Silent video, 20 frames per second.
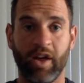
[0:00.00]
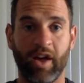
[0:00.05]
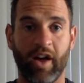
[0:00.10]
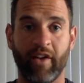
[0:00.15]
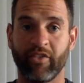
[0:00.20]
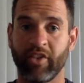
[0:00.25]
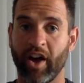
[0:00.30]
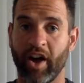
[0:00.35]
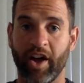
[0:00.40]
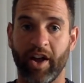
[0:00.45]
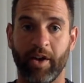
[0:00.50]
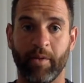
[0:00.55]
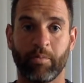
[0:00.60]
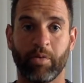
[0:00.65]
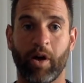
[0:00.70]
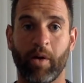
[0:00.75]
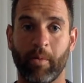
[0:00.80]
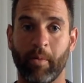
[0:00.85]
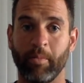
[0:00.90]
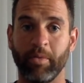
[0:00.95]
I've gotten
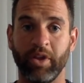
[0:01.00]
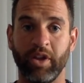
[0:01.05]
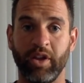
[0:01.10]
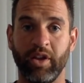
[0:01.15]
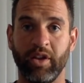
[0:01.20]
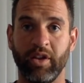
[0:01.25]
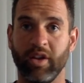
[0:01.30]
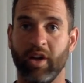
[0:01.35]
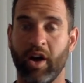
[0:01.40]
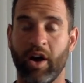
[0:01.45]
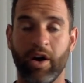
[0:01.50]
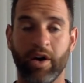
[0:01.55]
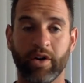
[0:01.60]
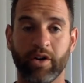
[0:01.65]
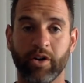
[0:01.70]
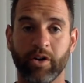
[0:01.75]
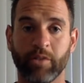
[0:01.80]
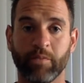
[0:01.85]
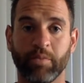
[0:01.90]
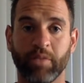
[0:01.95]
probably
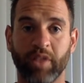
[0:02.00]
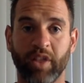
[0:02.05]
100